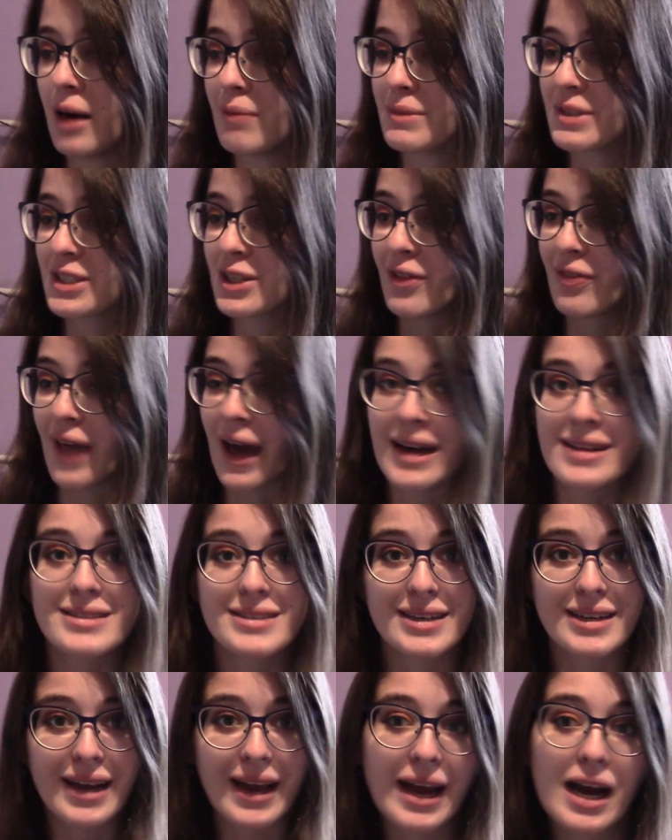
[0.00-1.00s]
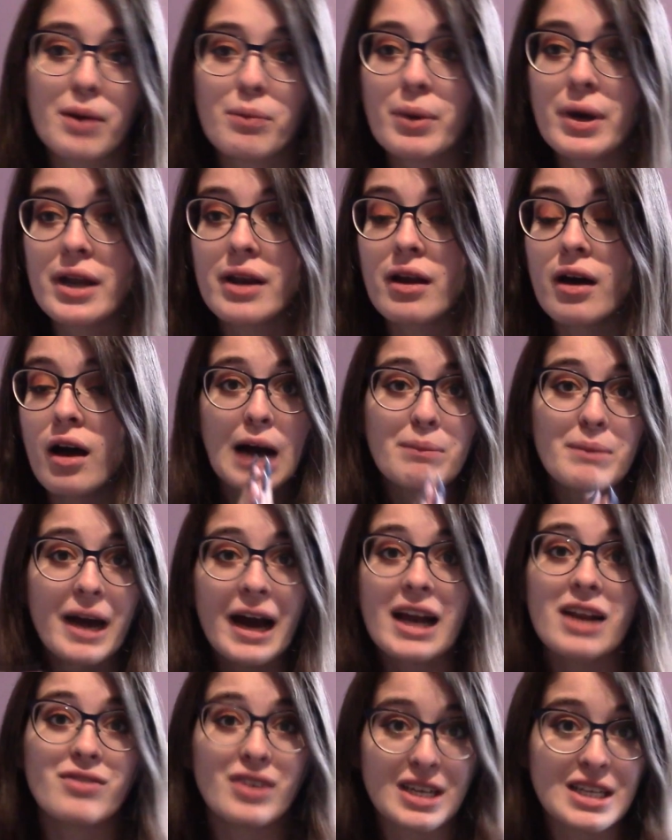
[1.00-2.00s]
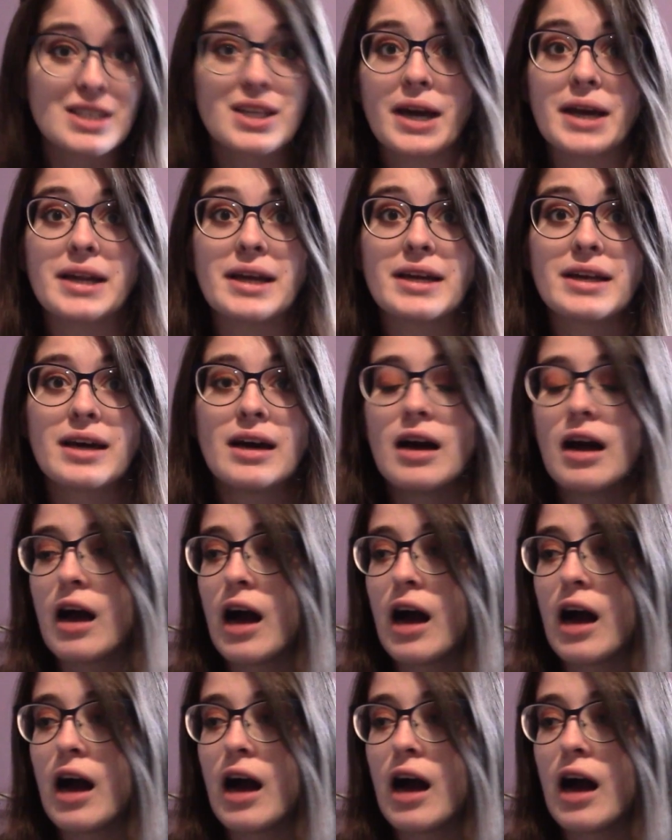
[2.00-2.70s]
So that's going to happen. I'm kind of excited.